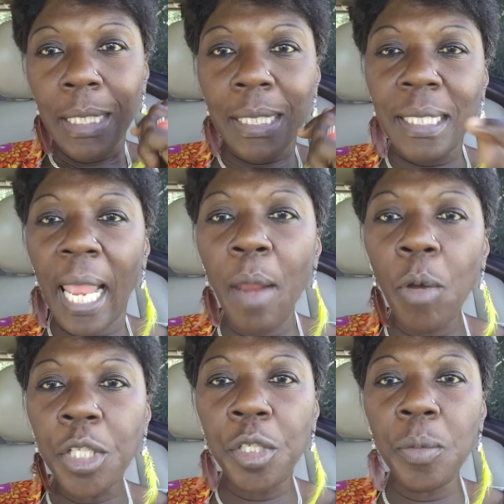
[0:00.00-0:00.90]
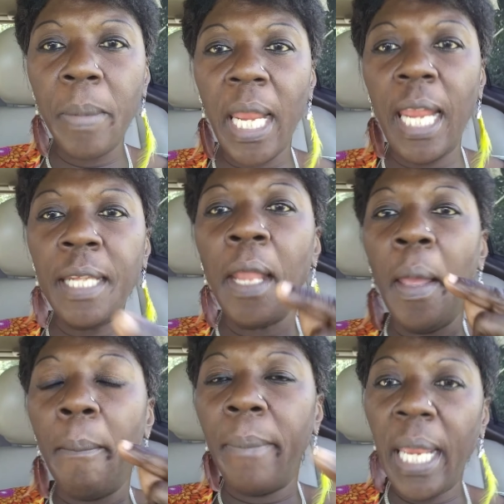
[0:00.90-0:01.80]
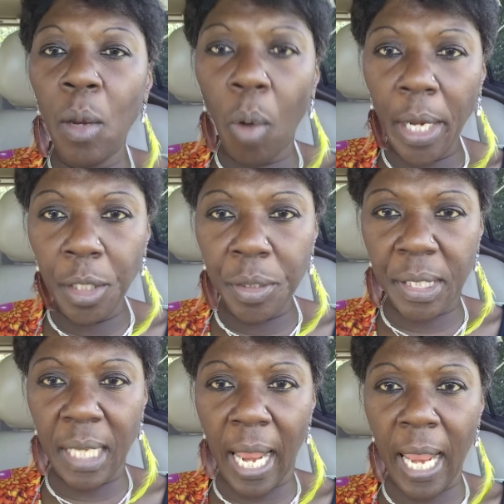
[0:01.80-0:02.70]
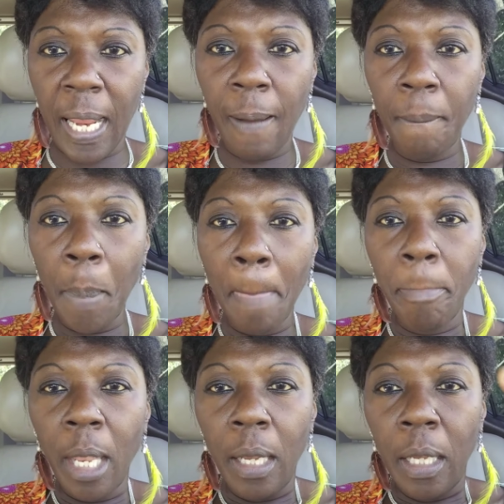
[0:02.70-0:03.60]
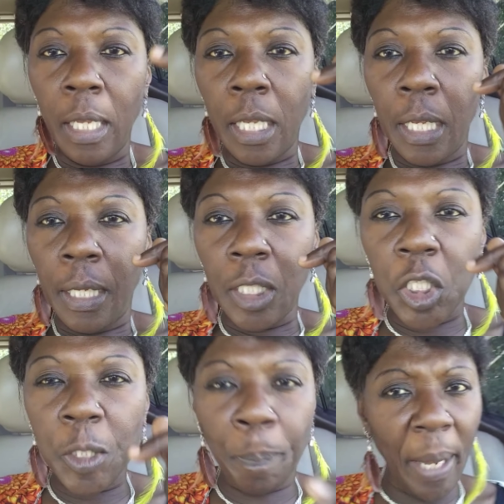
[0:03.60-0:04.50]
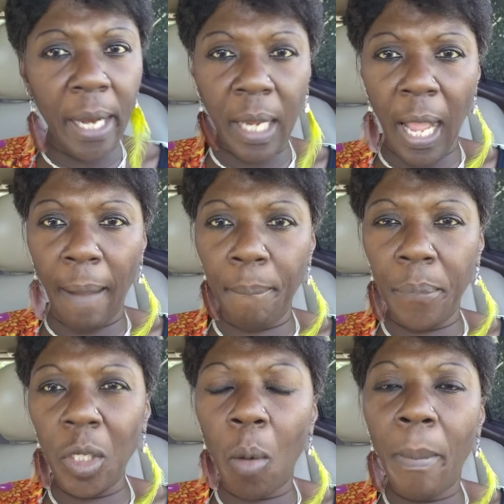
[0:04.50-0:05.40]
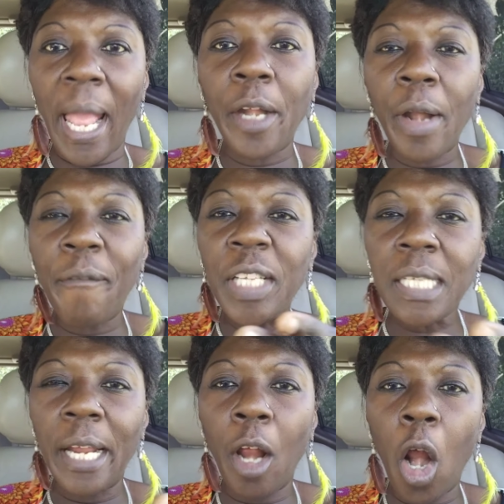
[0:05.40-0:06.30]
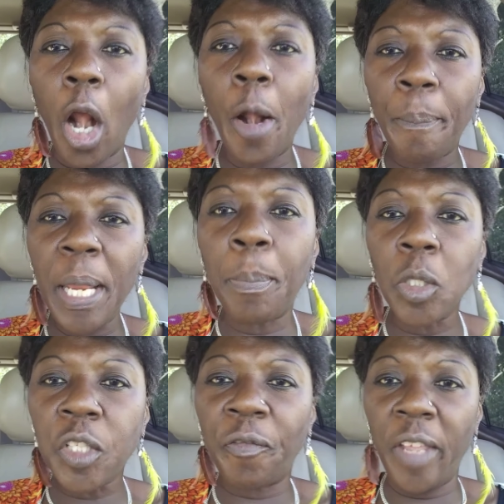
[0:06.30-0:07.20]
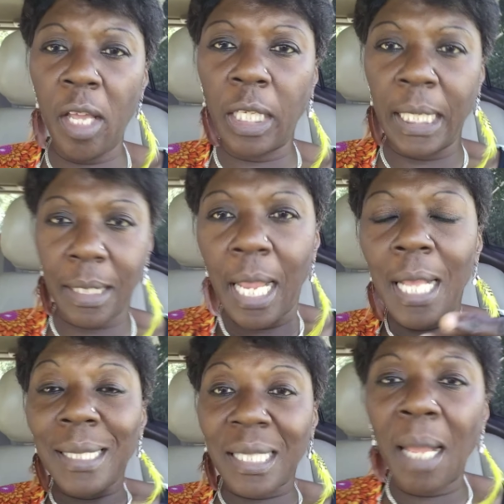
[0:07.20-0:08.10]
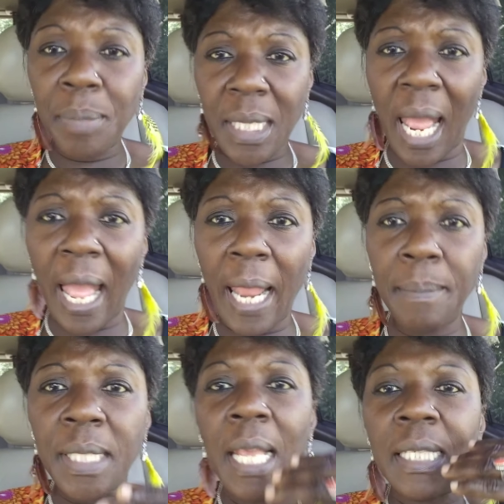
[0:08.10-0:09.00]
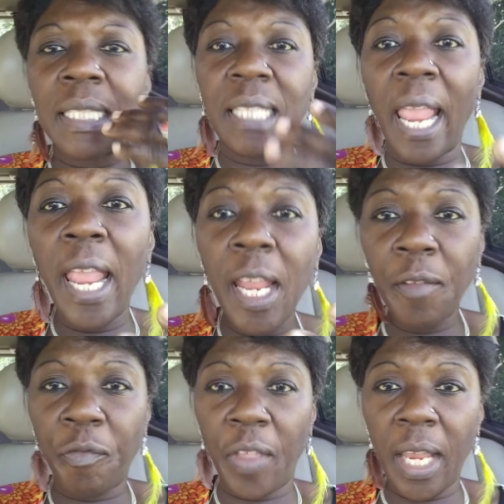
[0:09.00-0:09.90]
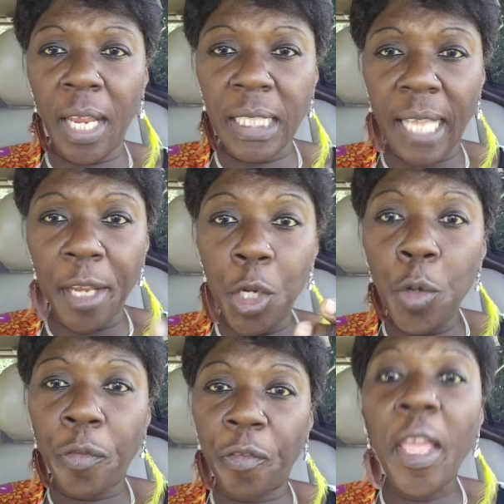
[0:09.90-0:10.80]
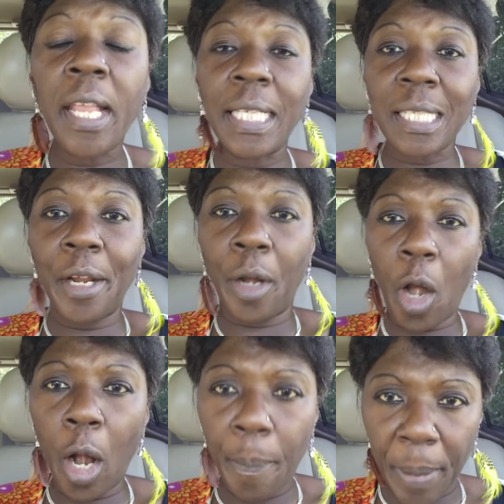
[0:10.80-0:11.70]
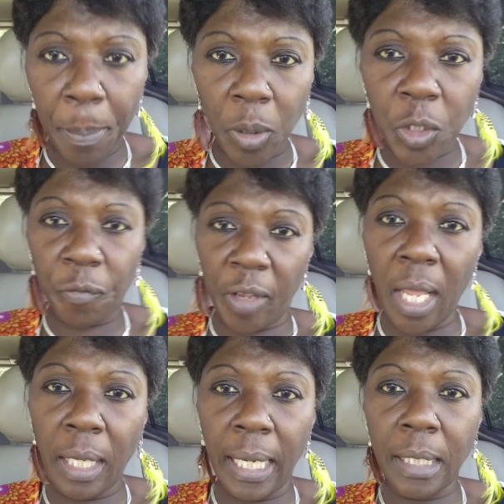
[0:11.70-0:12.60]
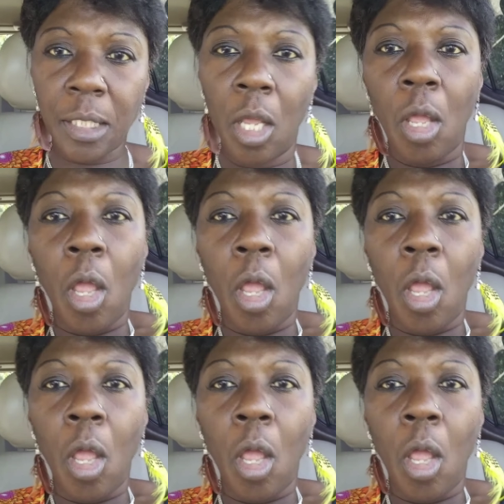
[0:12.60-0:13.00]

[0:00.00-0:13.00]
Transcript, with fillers: Say what you mean, mean what you say. Speak up, no matter if it's going to hurt people's feelings. Sometimes saying things that you think is going to hurt people's feelings